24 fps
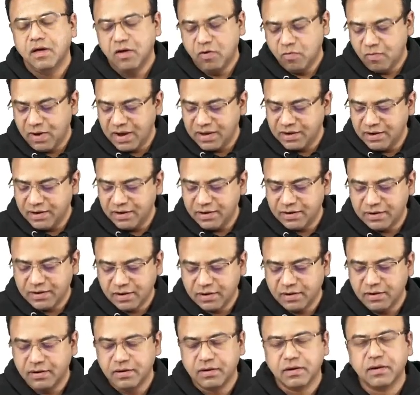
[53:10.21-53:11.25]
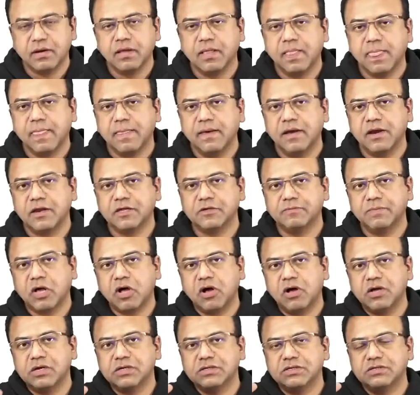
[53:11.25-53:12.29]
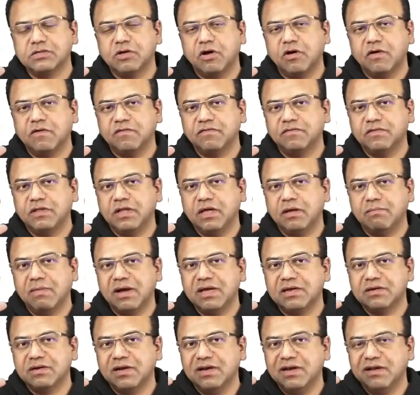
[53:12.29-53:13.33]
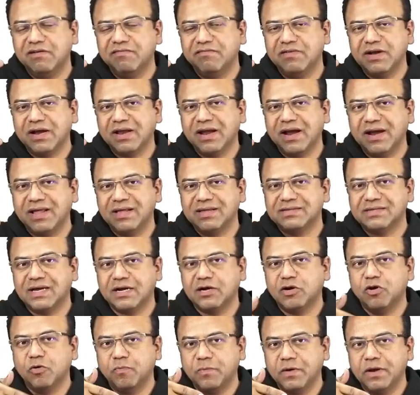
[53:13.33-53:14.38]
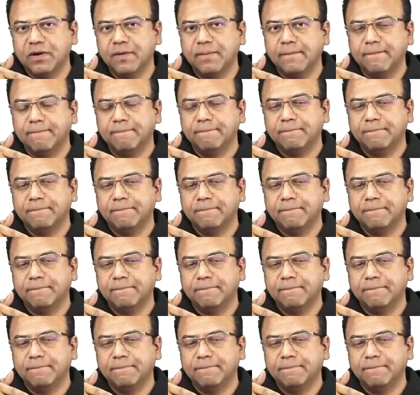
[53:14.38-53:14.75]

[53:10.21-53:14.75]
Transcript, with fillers: Why did it occur? It is because of the mitral leaflet getting sucked open.